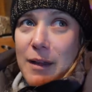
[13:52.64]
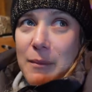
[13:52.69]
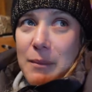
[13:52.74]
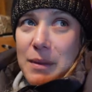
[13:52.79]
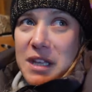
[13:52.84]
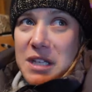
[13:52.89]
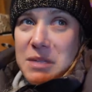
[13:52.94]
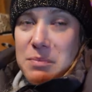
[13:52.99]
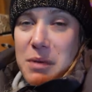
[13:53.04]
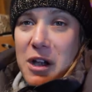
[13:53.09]
but
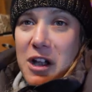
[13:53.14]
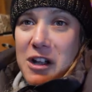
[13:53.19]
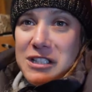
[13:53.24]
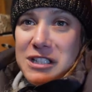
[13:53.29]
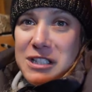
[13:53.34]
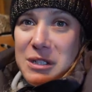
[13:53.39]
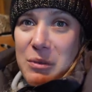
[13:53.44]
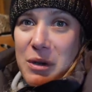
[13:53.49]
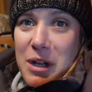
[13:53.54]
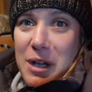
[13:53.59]
that's
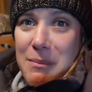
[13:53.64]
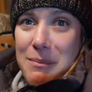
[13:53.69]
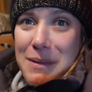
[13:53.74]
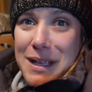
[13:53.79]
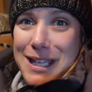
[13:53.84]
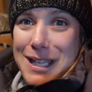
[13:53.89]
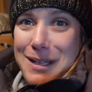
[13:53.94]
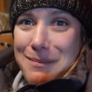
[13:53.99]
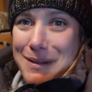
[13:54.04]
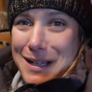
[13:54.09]
partially why I'm
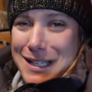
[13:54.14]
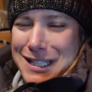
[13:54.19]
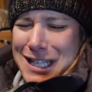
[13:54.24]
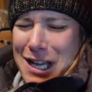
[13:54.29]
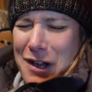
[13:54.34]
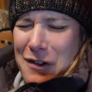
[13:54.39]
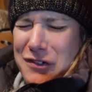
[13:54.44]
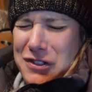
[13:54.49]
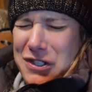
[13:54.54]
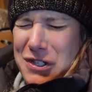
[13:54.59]
making
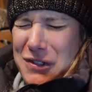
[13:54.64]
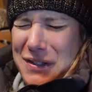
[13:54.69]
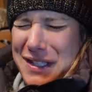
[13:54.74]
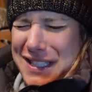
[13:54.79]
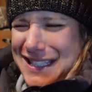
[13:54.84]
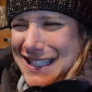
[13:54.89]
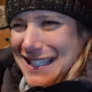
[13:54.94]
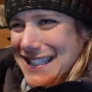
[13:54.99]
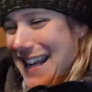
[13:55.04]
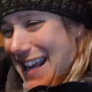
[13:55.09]
myself do
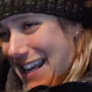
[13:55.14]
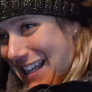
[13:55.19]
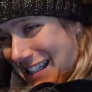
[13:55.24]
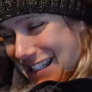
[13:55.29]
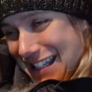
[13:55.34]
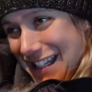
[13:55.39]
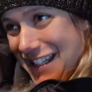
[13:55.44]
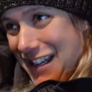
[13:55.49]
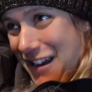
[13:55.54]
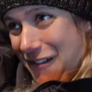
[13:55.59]
this today,
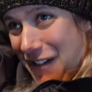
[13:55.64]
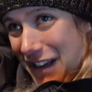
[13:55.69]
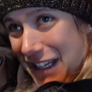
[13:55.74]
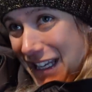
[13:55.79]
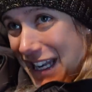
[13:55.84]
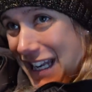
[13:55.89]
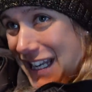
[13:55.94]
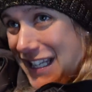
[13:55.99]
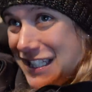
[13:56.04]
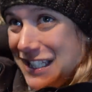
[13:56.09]
because I know I
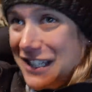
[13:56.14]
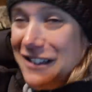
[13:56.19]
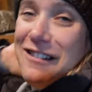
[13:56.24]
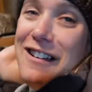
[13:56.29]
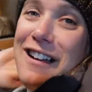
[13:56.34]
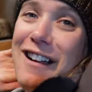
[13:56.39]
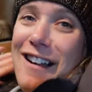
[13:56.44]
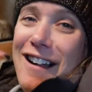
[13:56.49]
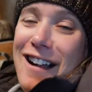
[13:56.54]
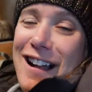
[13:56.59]
need
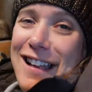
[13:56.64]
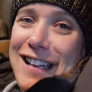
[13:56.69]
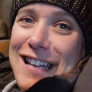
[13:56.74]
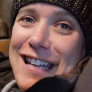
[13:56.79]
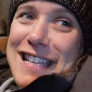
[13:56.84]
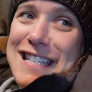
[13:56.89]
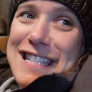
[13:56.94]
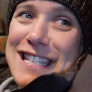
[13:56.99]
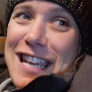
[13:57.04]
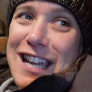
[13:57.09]

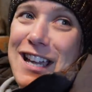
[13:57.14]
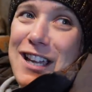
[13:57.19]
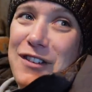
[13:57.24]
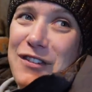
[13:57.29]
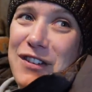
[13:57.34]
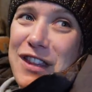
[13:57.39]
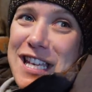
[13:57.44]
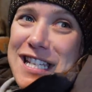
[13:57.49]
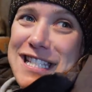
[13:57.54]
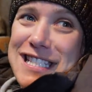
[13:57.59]
to get
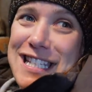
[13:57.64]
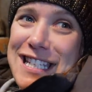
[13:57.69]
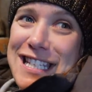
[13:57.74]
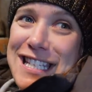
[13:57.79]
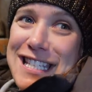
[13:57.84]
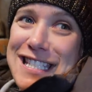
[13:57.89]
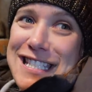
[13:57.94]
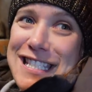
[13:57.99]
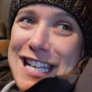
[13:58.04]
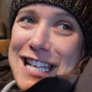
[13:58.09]
over that
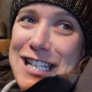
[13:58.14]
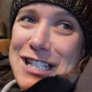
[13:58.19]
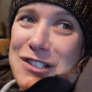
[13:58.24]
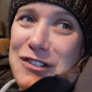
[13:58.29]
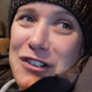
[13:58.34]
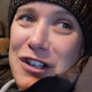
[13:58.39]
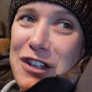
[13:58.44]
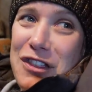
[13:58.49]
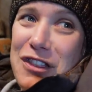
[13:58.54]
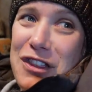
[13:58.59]
silly stage
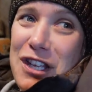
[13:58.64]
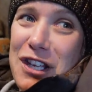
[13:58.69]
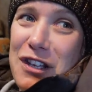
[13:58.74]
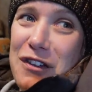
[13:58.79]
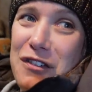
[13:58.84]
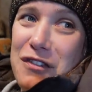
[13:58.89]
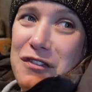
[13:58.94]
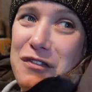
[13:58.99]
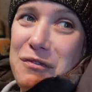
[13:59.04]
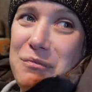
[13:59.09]
fright thing
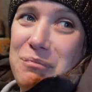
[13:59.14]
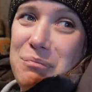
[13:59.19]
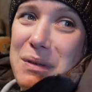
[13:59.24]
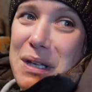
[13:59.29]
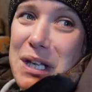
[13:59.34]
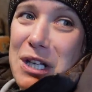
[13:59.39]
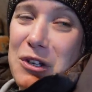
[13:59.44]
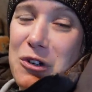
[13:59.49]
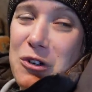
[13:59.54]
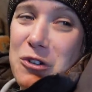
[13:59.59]
of
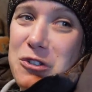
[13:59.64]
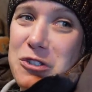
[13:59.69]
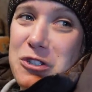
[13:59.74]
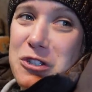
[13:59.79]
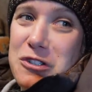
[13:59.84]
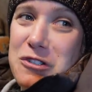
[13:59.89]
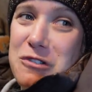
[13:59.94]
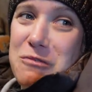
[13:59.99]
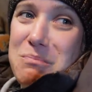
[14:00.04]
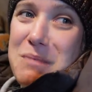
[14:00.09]
being
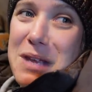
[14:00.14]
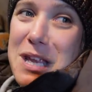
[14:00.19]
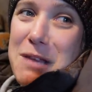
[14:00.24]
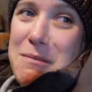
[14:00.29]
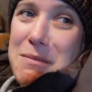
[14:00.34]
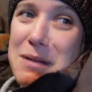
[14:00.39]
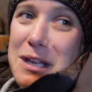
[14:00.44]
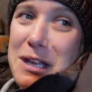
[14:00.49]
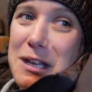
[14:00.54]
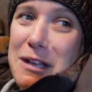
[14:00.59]
conscious of
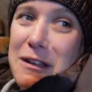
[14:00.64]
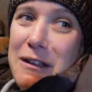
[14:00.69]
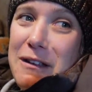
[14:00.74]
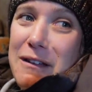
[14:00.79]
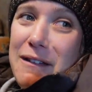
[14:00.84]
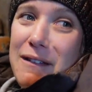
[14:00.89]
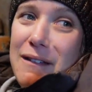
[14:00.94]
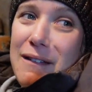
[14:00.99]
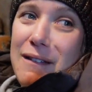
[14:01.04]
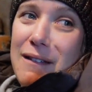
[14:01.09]
maybe
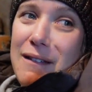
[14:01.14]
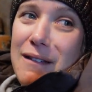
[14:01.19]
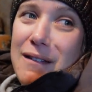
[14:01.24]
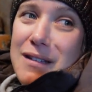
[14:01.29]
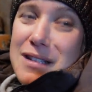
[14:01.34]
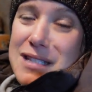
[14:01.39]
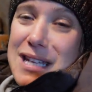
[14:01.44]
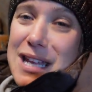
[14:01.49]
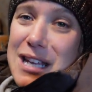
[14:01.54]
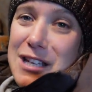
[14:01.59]

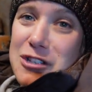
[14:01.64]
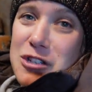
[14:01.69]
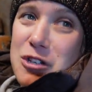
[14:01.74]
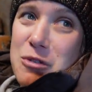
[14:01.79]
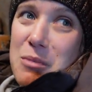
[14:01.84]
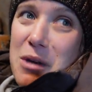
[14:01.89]
saying too